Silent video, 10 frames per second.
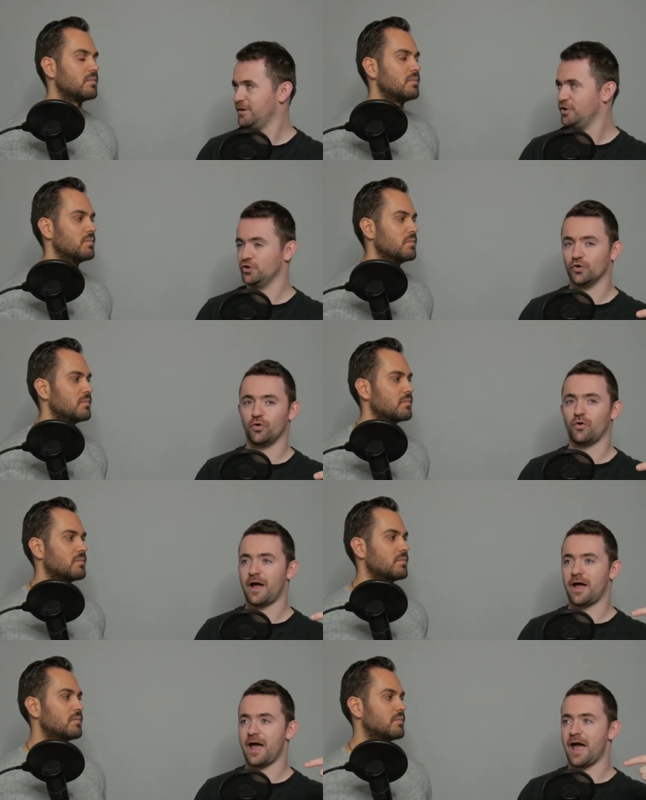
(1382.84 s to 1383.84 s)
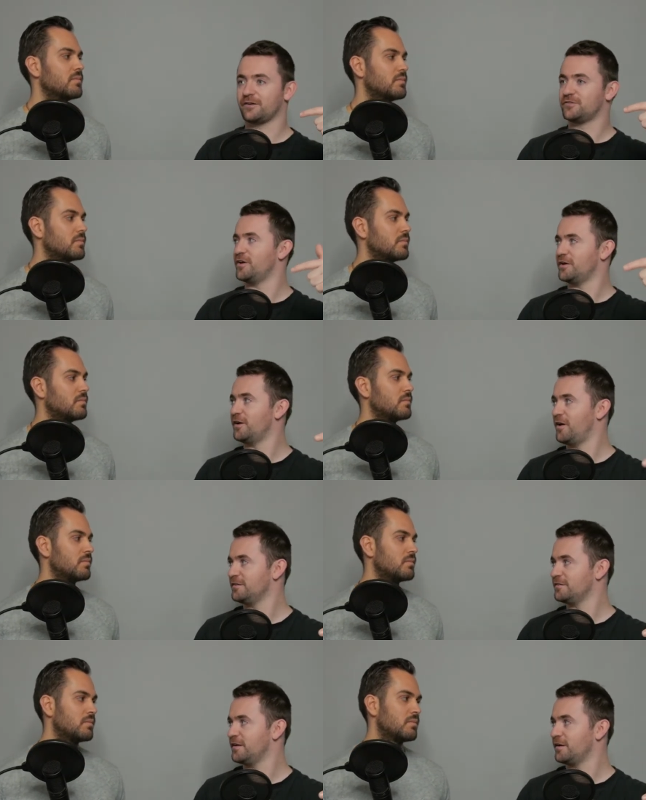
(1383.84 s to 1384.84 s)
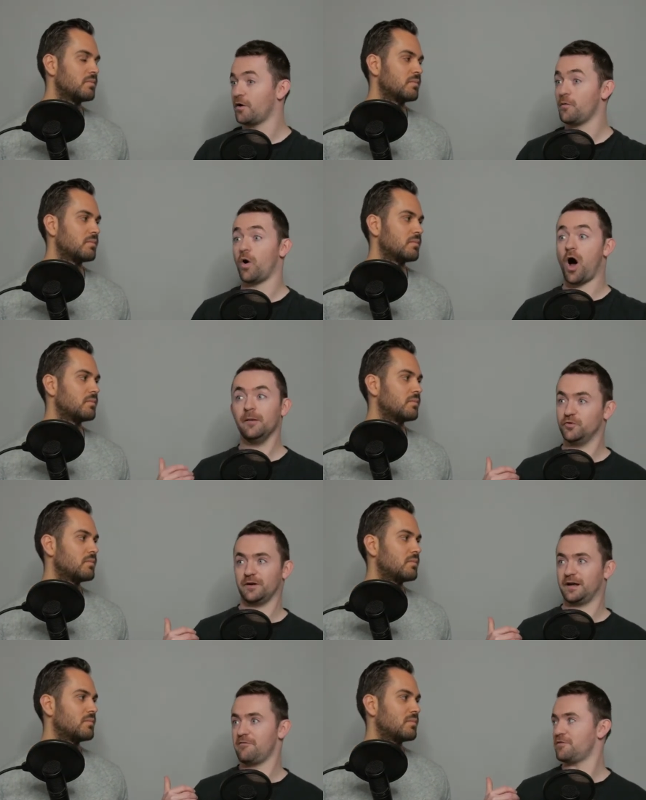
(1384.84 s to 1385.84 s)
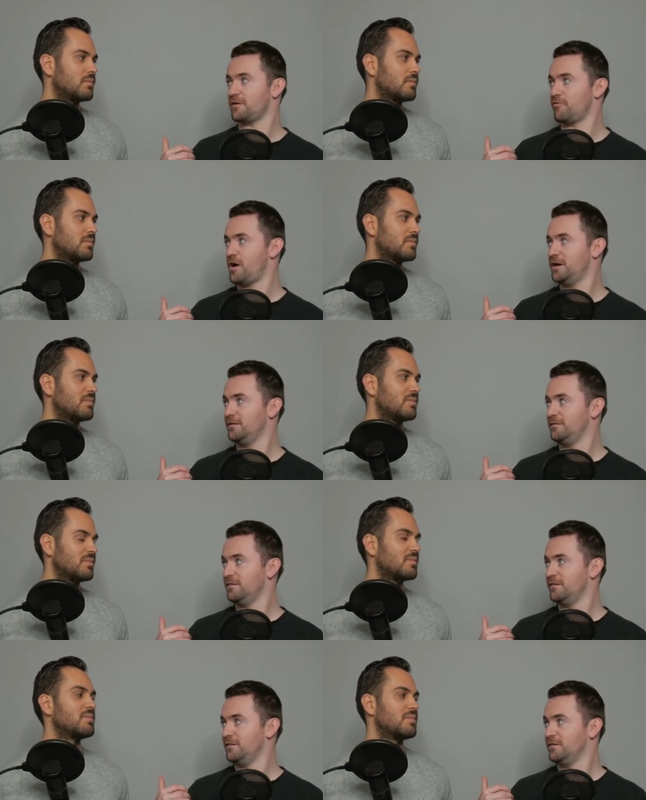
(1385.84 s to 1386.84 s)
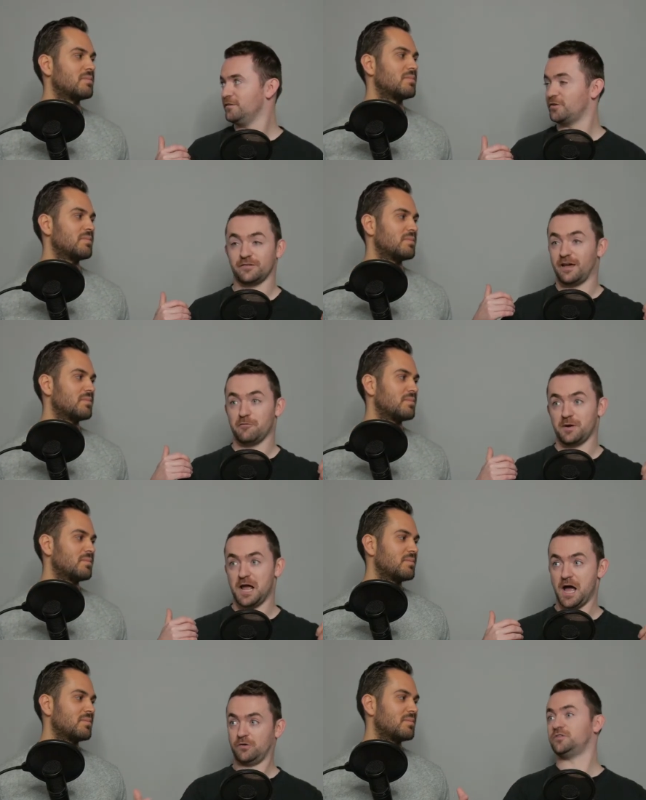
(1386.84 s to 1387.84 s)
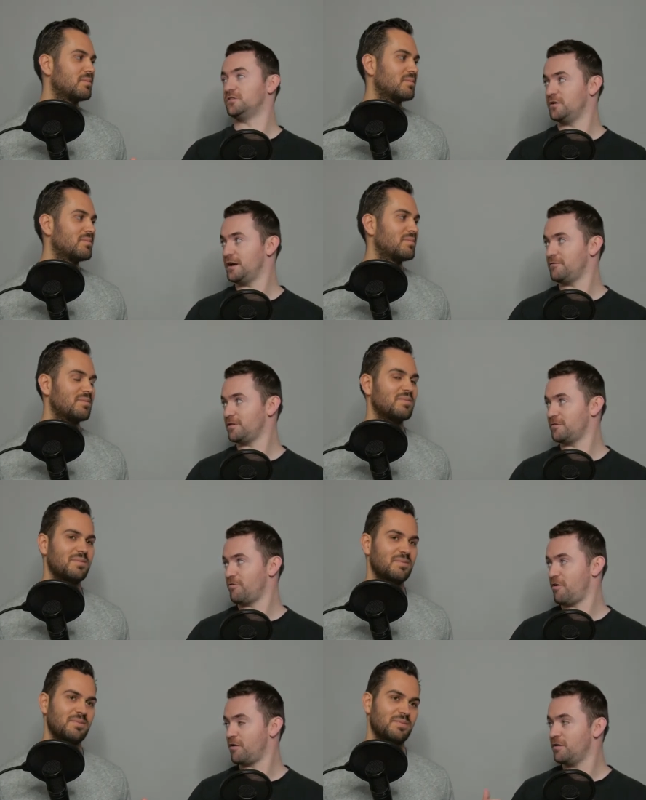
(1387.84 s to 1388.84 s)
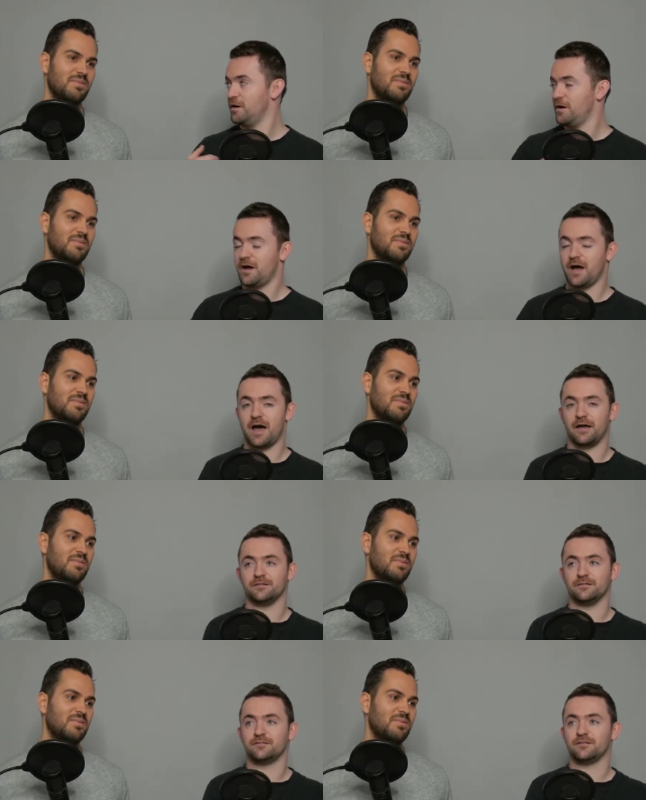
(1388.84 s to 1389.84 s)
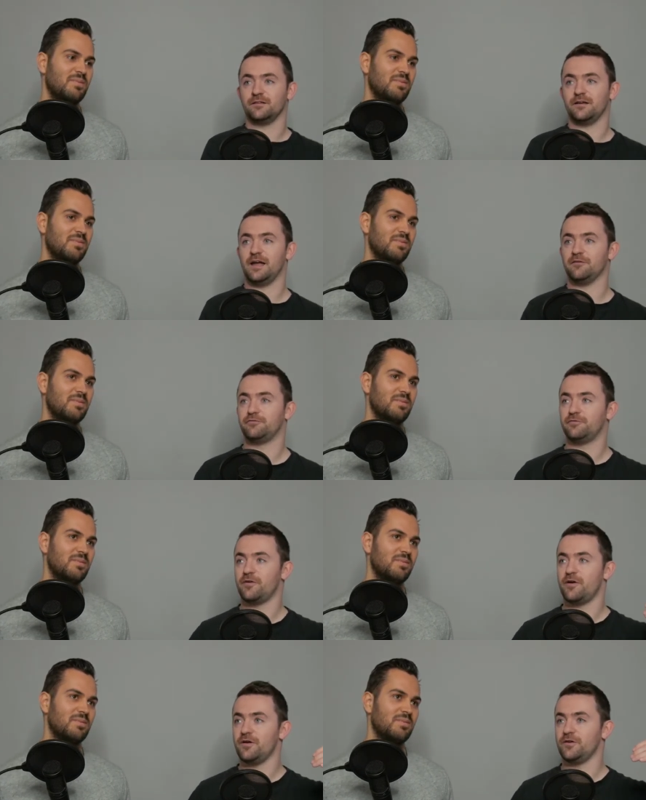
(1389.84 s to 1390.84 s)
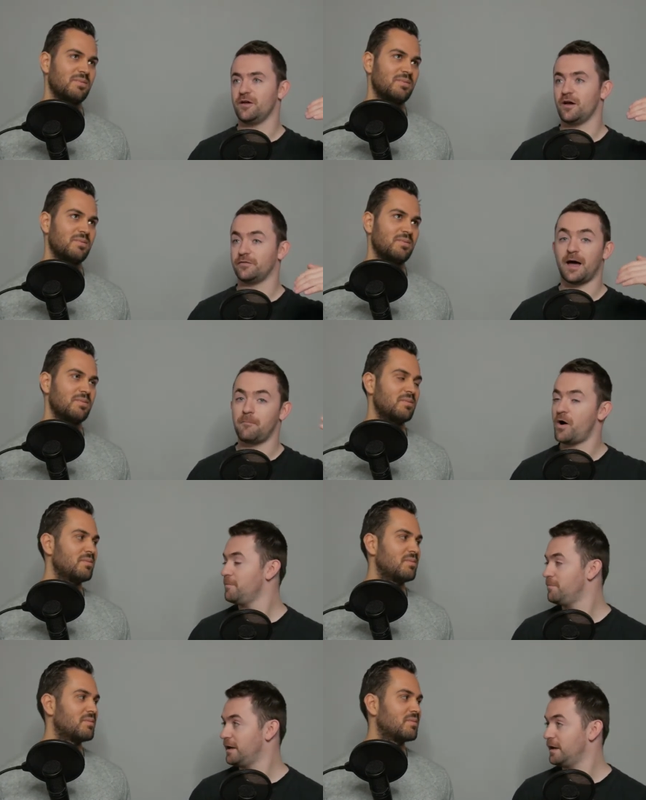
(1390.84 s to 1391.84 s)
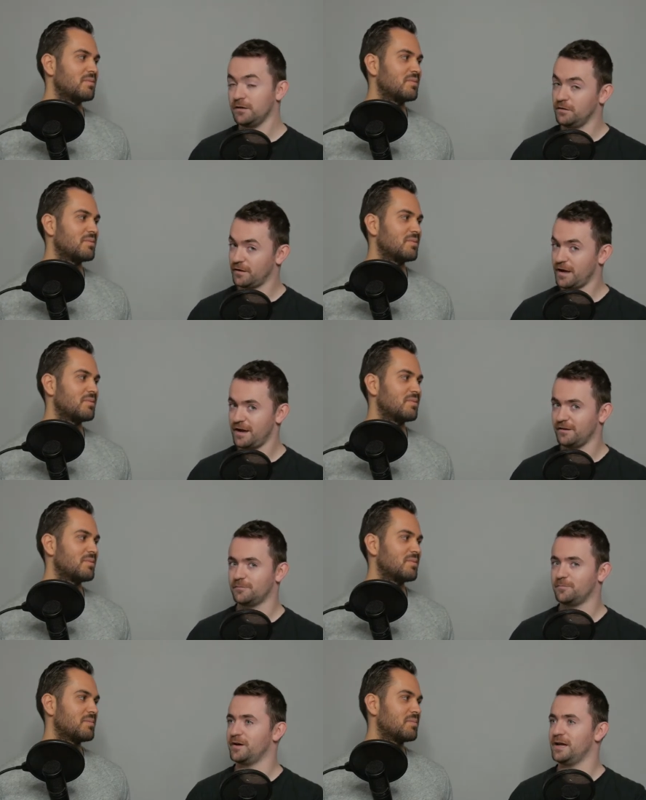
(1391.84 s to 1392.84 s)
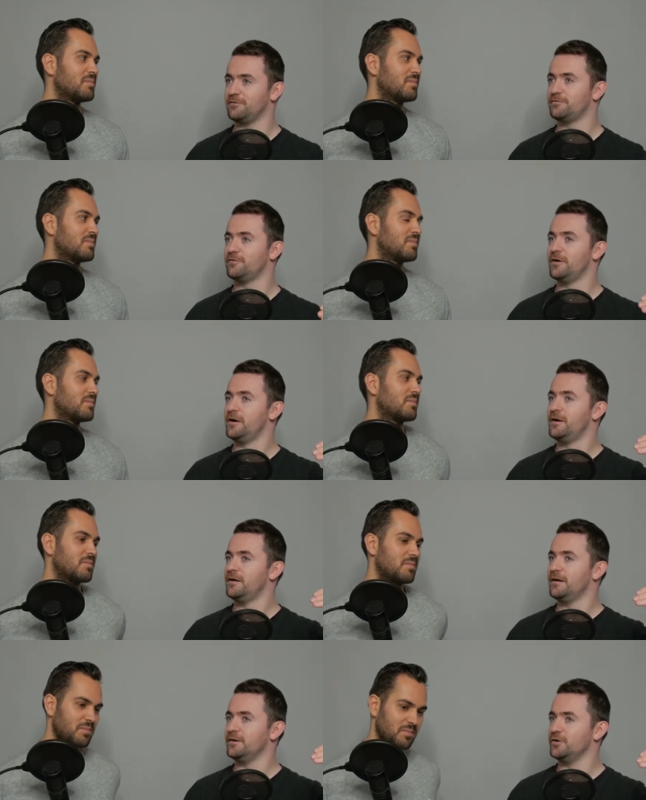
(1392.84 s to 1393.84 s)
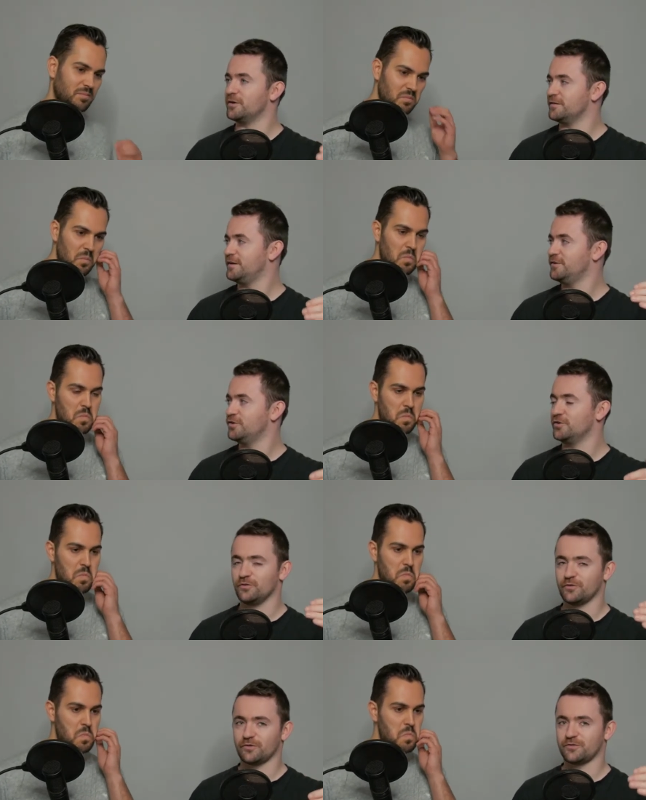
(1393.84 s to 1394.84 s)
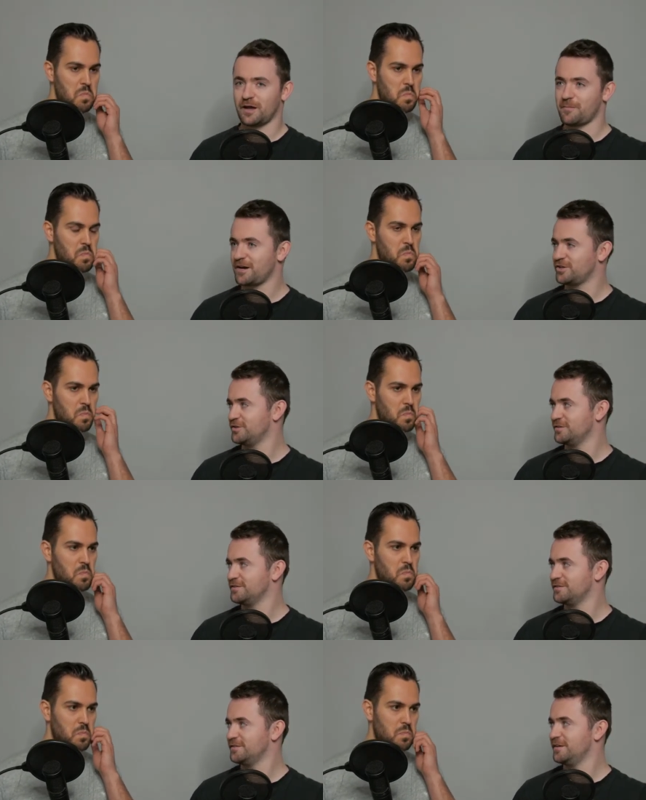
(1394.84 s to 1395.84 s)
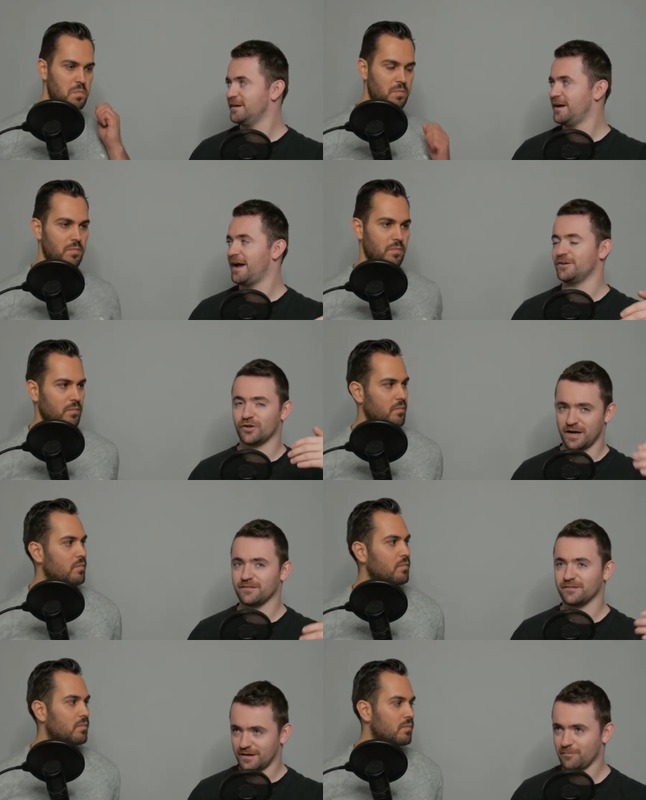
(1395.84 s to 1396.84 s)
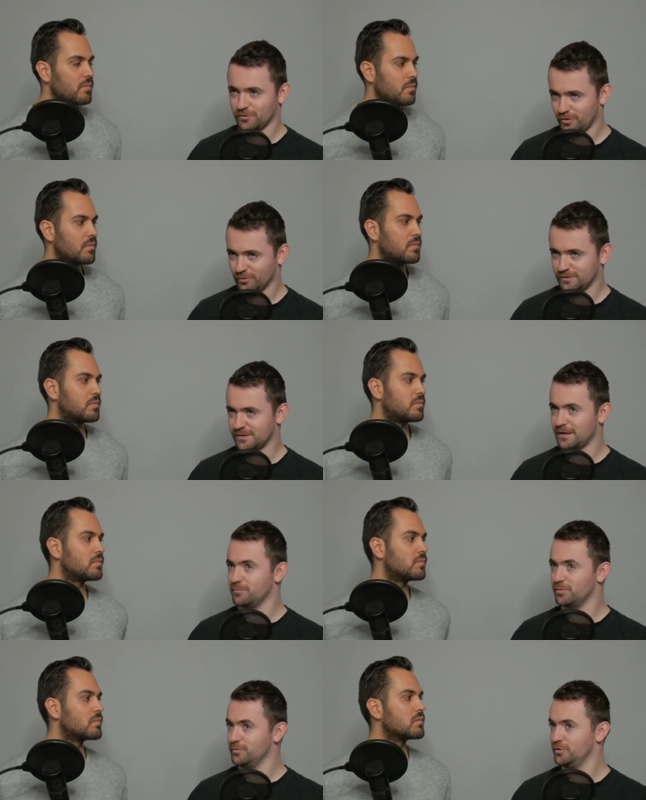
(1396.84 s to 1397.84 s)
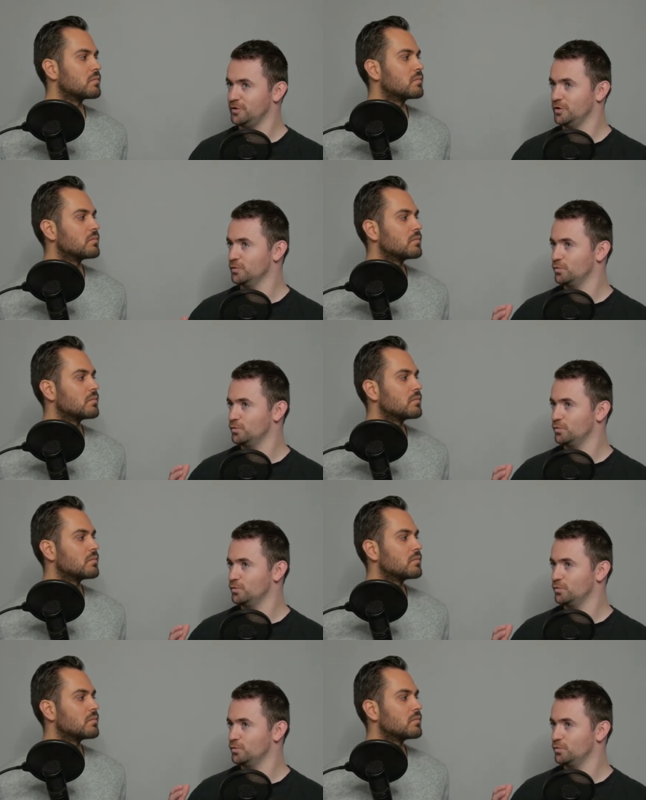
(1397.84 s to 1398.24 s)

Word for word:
Speaker 1: Mm-hmm. You're externalizing it and going, well, I'm doing everything right. So it's everybody else is doing everything wrong. And if that might be the case, but if you continue to do those same actions and you're getting the same results, then you,